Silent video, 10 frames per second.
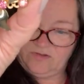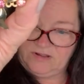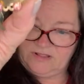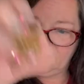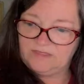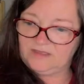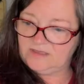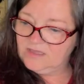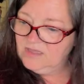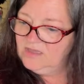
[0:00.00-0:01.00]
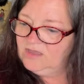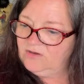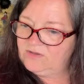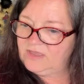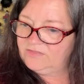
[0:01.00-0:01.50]
it, I think.
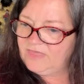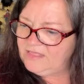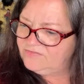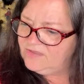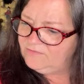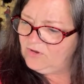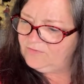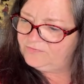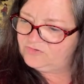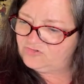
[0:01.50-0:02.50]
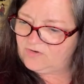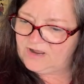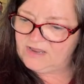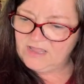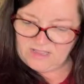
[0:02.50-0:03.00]
Okay, that's it off the
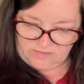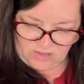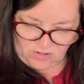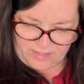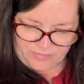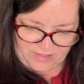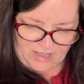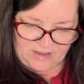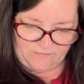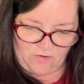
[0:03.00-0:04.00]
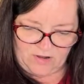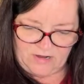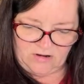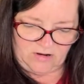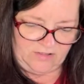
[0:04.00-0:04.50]
tray. The only thing I have on
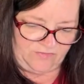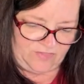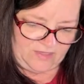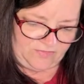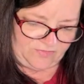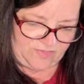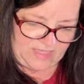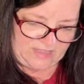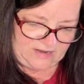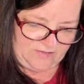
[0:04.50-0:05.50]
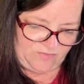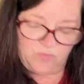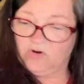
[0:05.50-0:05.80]
here is this that is more